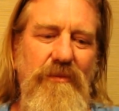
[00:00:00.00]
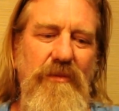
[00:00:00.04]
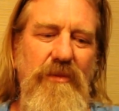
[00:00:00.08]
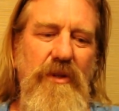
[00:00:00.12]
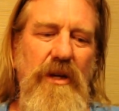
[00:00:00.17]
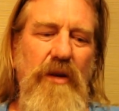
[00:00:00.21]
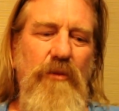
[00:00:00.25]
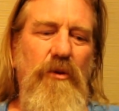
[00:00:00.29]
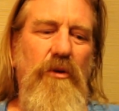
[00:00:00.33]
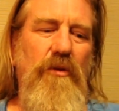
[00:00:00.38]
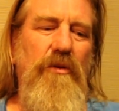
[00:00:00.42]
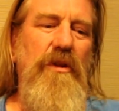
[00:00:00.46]

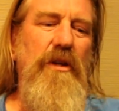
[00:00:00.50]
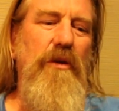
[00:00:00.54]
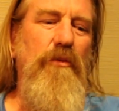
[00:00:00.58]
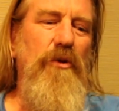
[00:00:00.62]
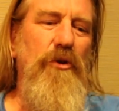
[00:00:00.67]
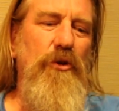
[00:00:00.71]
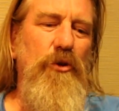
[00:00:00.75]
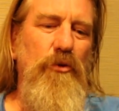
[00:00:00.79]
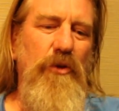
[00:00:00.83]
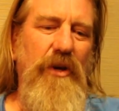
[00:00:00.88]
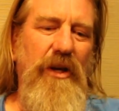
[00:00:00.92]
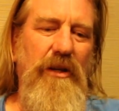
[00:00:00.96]
they
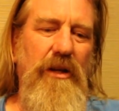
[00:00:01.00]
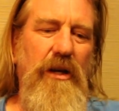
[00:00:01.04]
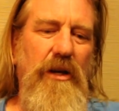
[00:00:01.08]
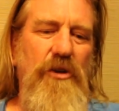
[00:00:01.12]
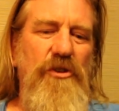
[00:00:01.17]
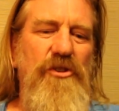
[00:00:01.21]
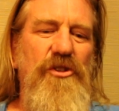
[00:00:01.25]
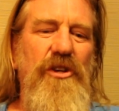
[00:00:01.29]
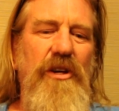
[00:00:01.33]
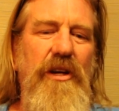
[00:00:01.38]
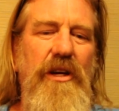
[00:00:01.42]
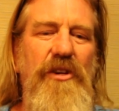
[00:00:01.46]
were doing a lot
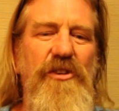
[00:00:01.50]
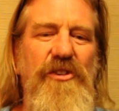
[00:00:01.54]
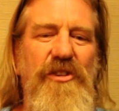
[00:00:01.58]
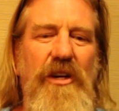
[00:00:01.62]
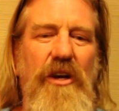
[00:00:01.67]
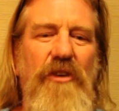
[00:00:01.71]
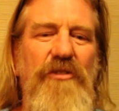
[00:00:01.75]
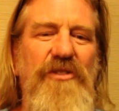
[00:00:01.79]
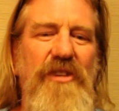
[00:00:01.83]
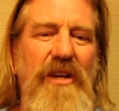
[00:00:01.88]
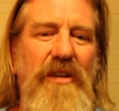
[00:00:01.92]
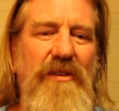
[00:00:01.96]
of change
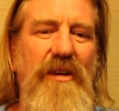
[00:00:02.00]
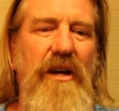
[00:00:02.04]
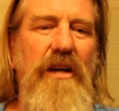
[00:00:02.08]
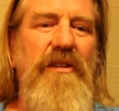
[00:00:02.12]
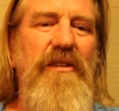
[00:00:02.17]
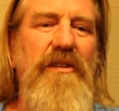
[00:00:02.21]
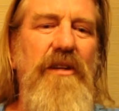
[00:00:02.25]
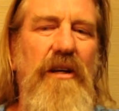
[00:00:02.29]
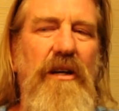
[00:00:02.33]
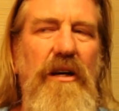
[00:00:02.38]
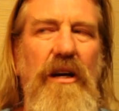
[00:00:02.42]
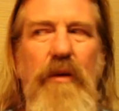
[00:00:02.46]
outs at
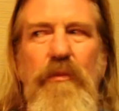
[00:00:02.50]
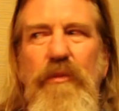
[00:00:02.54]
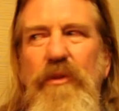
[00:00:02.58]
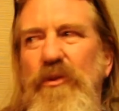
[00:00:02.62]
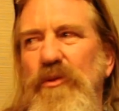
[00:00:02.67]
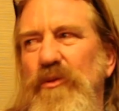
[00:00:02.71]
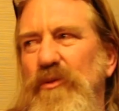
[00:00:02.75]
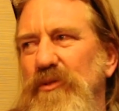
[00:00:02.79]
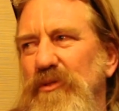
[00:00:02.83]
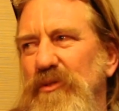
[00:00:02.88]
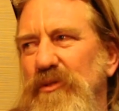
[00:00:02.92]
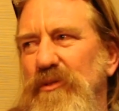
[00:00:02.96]
that time.
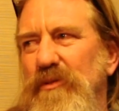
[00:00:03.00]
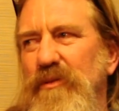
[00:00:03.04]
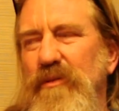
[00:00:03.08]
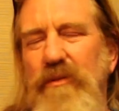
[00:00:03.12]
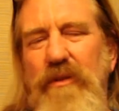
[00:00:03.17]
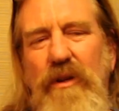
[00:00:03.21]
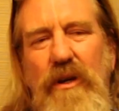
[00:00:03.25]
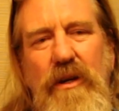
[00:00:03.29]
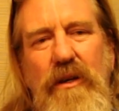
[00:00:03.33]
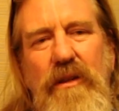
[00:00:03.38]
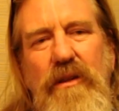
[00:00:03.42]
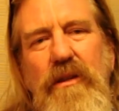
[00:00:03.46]
This was
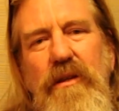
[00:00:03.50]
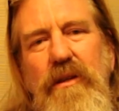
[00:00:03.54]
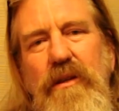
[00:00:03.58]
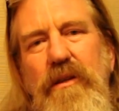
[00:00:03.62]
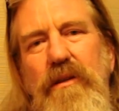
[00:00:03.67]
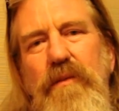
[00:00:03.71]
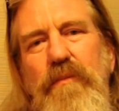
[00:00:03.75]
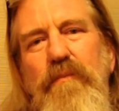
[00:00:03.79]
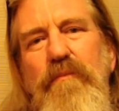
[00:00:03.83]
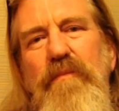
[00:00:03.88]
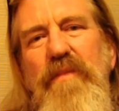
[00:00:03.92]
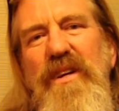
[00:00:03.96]
in like
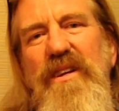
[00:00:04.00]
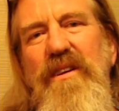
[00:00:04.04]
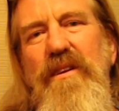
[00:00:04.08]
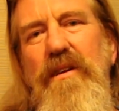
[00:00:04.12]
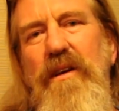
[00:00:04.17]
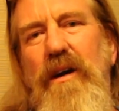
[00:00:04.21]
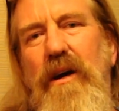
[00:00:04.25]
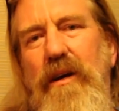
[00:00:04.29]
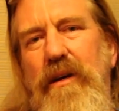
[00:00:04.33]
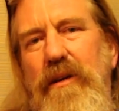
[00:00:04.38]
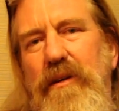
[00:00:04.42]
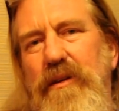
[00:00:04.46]
the mid
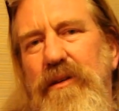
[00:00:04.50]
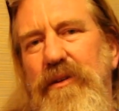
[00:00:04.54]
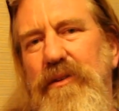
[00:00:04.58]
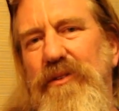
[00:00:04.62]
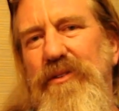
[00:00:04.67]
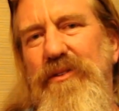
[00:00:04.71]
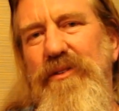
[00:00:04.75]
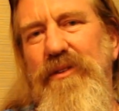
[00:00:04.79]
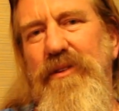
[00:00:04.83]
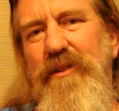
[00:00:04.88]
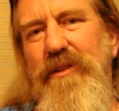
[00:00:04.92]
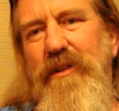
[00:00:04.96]

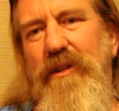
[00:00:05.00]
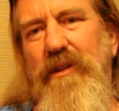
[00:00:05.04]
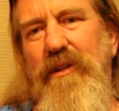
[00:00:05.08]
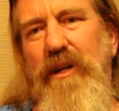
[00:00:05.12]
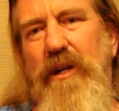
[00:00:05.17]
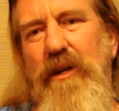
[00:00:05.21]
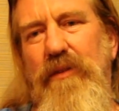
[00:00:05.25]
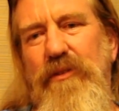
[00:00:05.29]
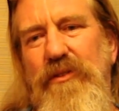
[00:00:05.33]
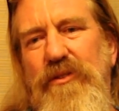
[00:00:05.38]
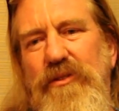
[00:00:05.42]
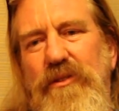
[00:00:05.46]
90s, and a
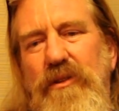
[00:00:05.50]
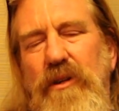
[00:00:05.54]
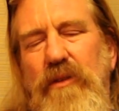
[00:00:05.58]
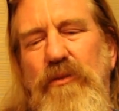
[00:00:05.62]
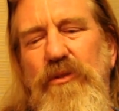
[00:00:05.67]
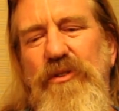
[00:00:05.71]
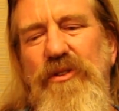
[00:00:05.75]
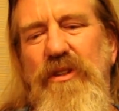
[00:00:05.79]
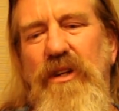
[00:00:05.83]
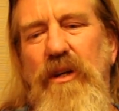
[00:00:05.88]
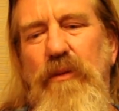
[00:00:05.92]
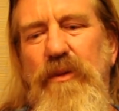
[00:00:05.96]
lot of the stuff
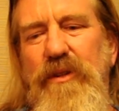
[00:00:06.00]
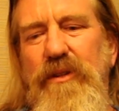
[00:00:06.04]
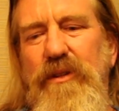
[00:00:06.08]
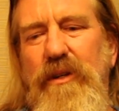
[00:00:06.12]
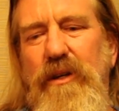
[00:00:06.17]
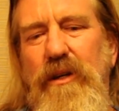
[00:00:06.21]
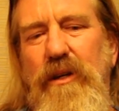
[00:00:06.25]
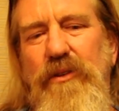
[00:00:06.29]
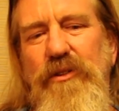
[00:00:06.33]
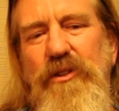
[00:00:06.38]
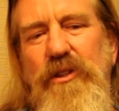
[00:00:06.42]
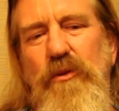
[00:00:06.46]
was coming
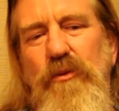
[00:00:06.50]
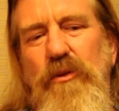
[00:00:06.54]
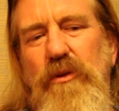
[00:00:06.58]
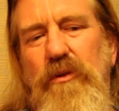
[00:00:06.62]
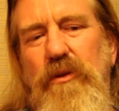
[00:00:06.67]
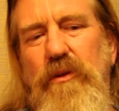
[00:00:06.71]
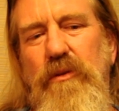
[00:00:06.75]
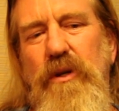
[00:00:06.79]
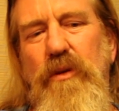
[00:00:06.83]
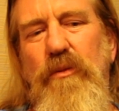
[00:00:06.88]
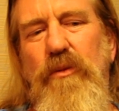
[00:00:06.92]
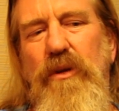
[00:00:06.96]
down, so
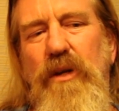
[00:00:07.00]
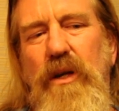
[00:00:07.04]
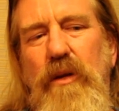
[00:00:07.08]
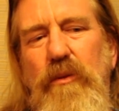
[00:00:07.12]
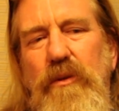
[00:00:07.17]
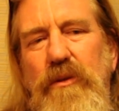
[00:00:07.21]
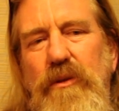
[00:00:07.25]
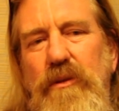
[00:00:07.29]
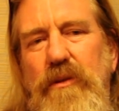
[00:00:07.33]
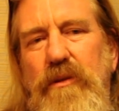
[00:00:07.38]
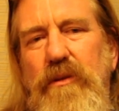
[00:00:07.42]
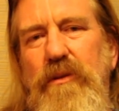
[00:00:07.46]
we were
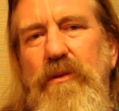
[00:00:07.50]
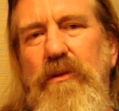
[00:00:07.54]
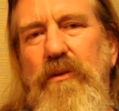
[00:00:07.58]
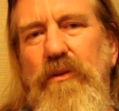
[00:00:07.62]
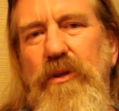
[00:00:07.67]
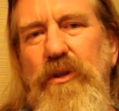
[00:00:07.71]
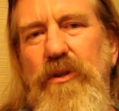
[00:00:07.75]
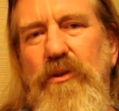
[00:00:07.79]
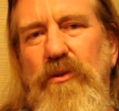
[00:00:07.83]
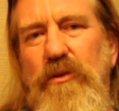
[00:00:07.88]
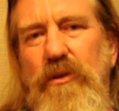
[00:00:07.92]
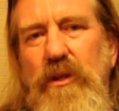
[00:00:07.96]
able to
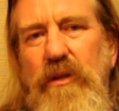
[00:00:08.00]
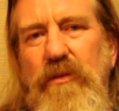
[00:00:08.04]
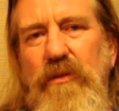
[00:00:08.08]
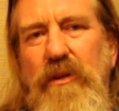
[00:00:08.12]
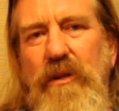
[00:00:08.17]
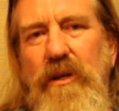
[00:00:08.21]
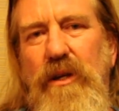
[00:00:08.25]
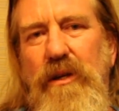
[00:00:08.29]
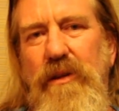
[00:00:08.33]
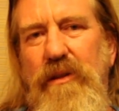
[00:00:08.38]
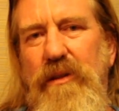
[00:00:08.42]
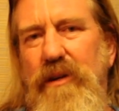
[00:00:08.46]
retrieve a
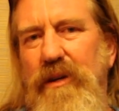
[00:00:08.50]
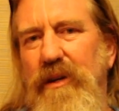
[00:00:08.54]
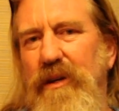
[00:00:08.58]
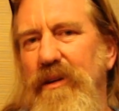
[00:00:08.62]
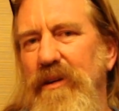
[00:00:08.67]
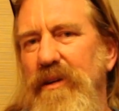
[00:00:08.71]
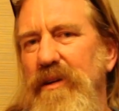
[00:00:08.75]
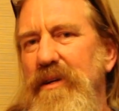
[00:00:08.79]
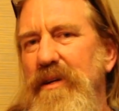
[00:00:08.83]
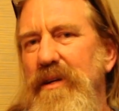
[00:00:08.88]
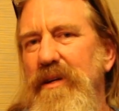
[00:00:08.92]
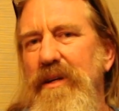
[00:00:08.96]
lot of
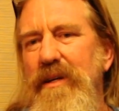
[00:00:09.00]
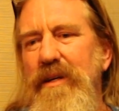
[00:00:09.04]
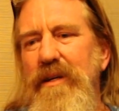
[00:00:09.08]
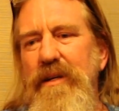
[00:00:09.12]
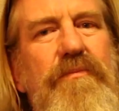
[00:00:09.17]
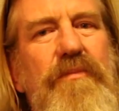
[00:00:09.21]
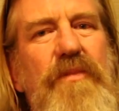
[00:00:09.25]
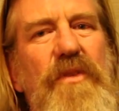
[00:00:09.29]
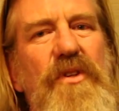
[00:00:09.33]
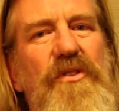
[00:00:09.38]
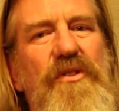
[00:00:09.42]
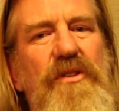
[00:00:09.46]
that.
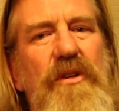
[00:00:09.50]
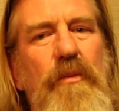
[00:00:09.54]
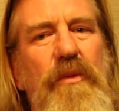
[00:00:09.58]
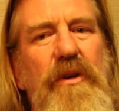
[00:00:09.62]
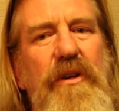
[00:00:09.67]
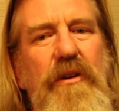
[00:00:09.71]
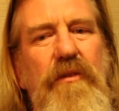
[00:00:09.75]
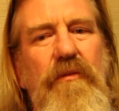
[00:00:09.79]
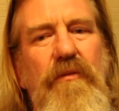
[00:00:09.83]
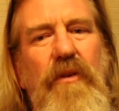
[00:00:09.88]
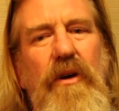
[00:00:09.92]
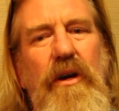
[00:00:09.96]

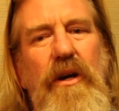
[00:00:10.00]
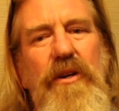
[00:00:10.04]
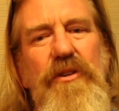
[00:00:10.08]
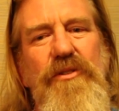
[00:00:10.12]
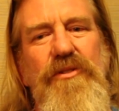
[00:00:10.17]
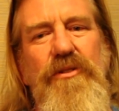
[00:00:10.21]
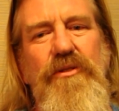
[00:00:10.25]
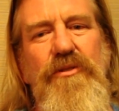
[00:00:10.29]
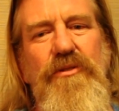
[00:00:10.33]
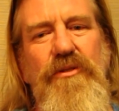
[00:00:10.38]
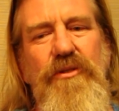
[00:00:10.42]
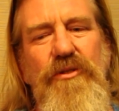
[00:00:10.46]
Somebody
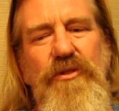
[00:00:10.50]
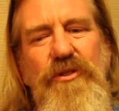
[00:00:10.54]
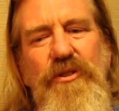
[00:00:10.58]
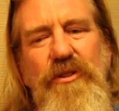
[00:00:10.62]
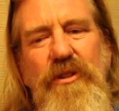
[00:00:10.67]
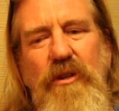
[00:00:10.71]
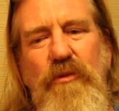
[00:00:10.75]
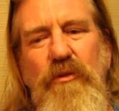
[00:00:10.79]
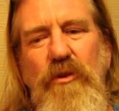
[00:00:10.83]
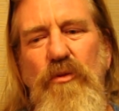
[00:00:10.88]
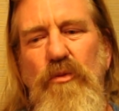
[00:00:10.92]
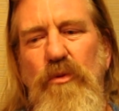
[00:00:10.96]
advised us to
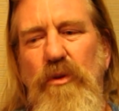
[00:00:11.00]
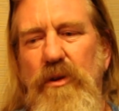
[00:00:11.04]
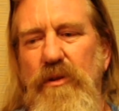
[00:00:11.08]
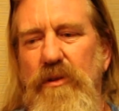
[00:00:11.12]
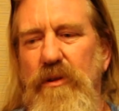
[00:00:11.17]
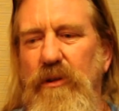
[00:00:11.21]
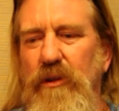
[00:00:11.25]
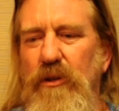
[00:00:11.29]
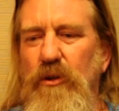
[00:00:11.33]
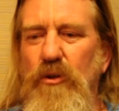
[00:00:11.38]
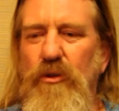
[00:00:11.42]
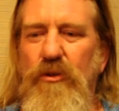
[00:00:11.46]
check with one of
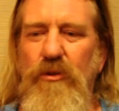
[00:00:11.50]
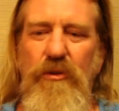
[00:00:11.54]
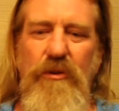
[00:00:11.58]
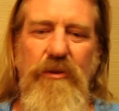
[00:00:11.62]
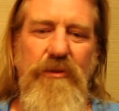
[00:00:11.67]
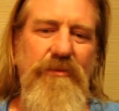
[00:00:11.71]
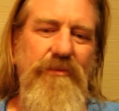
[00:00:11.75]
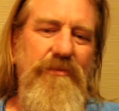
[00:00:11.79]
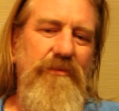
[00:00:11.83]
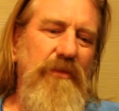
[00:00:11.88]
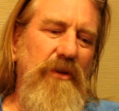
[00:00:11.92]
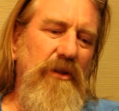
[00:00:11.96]
the
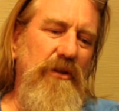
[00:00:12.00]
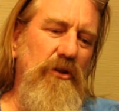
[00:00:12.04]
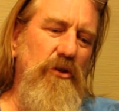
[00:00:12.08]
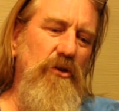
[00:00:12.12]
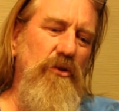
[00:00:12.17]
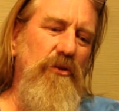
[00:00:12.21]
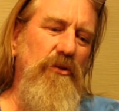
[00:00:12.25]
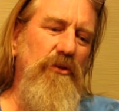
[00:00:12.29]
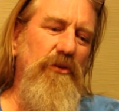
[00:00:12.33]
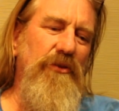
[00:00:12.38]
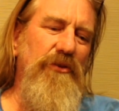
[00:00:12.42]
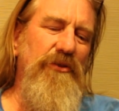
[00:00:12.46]

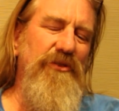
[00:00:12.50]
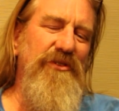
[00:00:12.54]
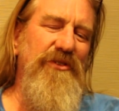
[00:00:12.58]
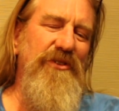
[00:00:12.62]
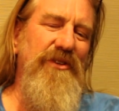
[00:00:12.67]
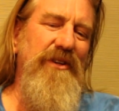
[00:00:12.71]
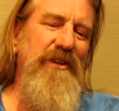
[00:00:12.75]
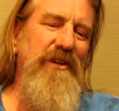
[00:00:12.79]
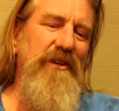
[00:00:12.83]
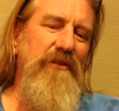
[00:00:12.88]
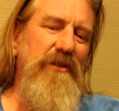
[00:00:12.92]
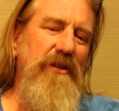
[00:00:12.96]
locals,
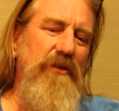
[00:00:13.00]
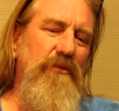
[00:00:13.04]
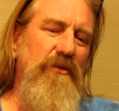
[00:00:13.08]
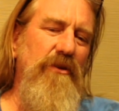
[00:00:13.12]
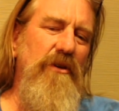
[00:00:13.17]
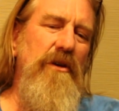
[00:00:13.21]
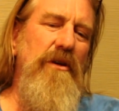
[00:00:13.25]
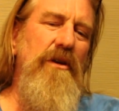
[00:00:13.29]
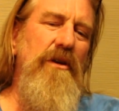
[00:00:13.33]
and